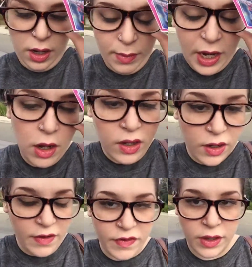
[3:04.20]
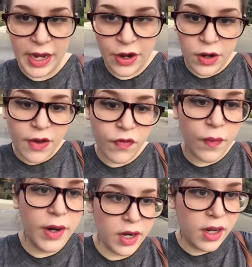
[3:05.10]
I called off on Saturday
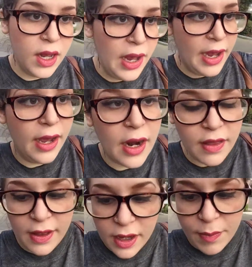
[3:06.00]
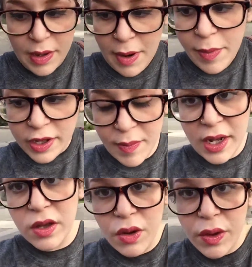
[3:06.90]
for work and I think it made my boss
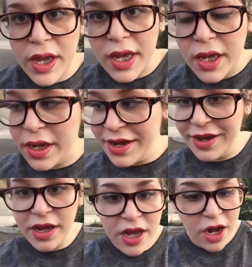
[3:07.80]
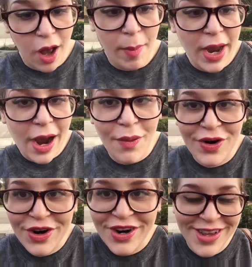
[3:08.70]
mad, so he cut my
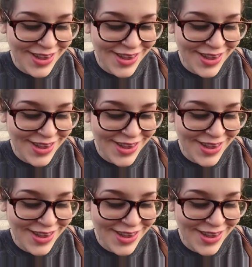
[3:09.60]
hour.